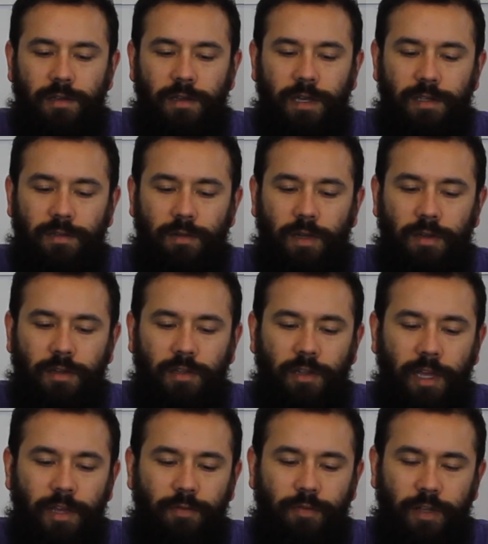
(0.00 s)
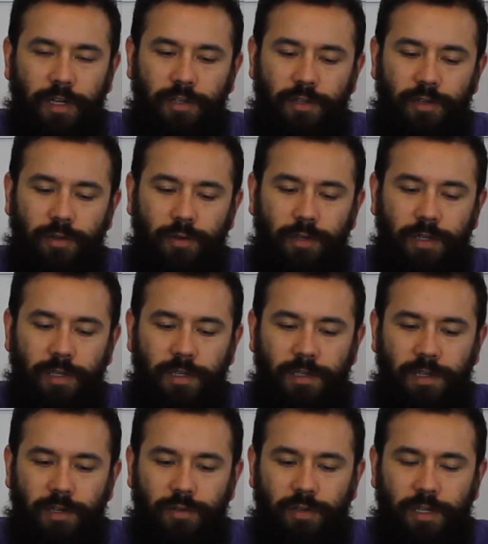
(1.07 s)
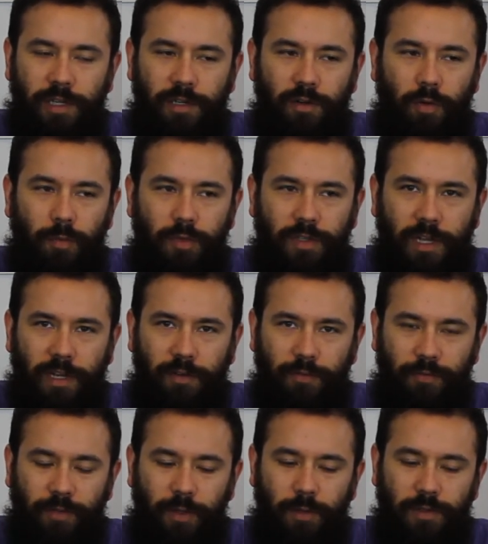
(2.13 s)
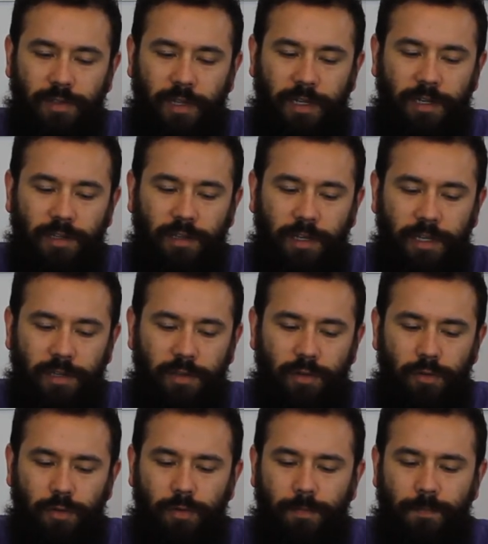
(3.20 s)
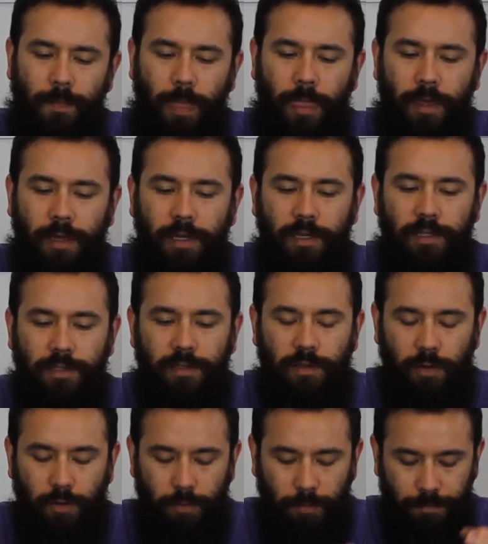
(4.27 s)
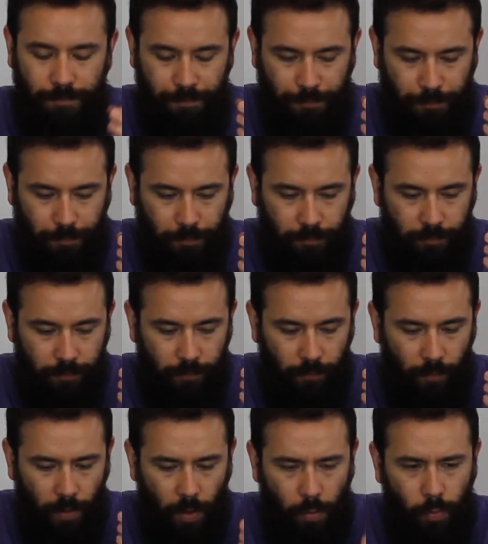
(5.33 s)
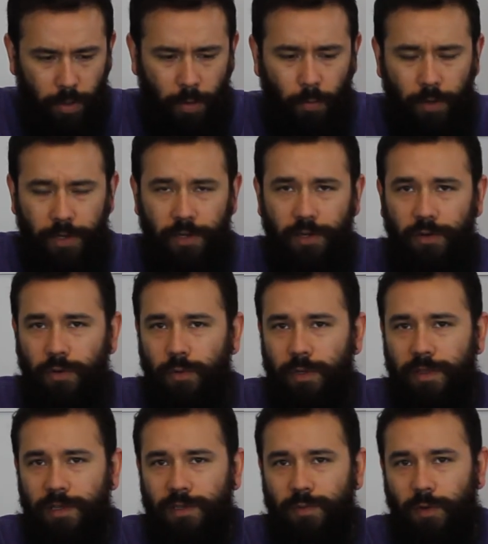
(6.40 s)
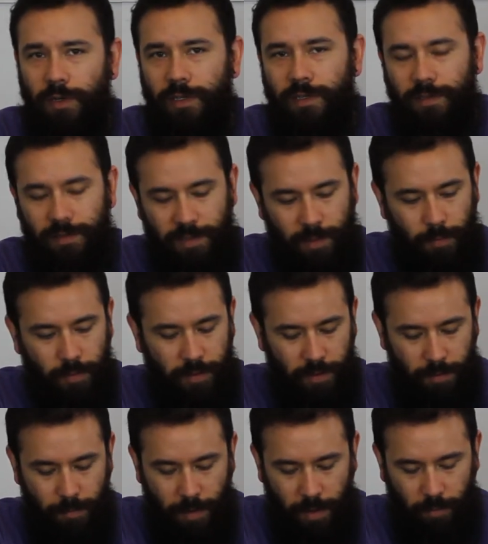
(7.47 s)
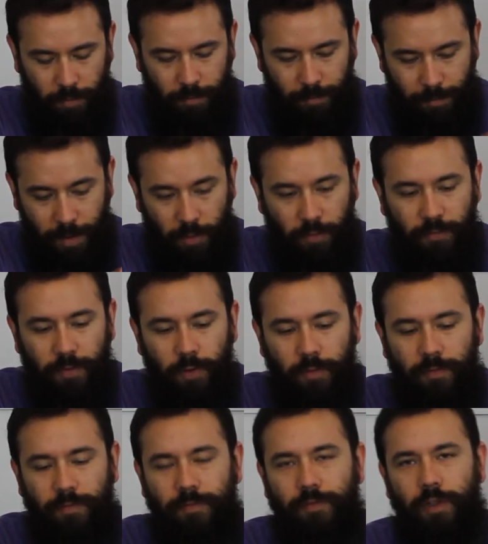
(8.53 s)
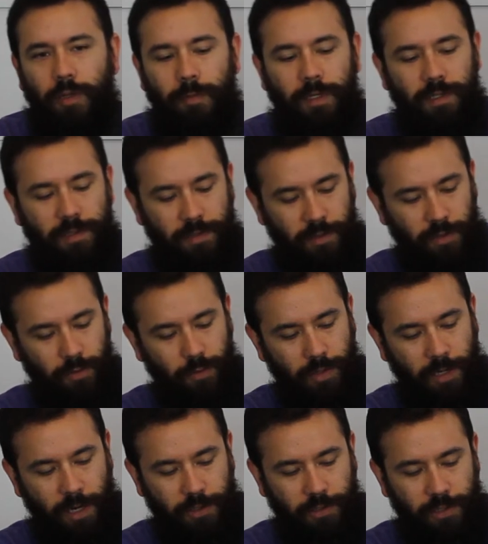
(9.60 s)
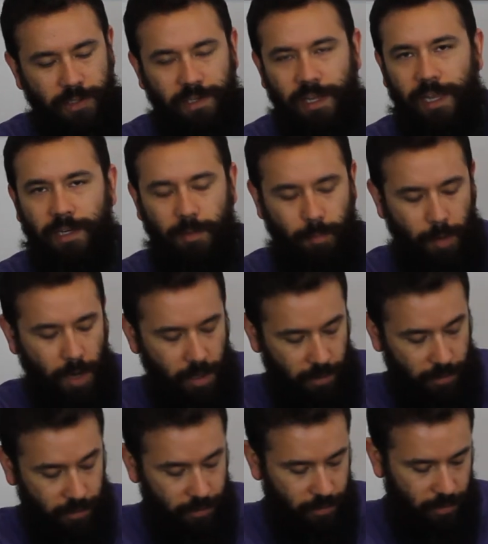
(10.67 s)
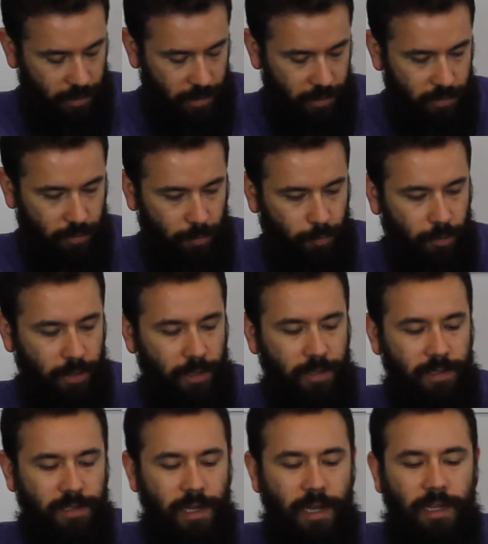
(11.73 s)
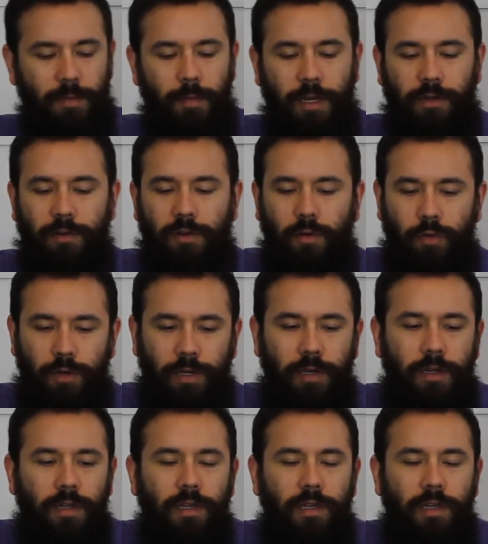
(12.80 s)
Has a clay finish to it. It's interesting, and it almost kind of feels like clay too. So what I wanted to do with this one, some of the metal filled filaments you can actually sand and polish, and so I printed a second Maker coin